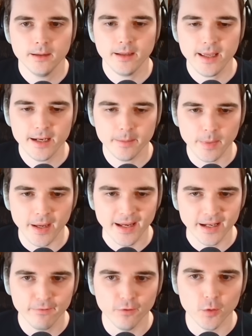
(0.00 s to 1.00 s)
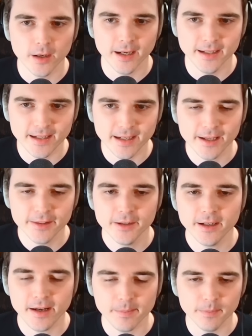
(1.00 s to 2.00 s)
And I'm back for
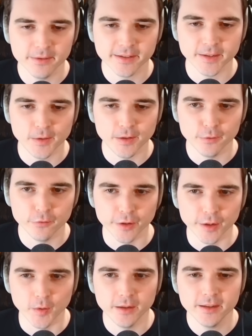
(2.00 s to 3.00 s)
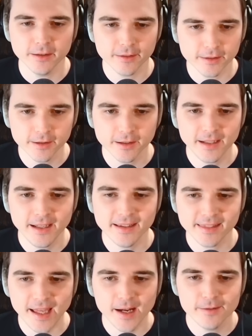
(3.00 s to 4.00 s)
another episode of Road to
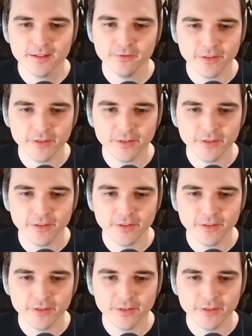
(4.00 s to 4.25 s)
30,000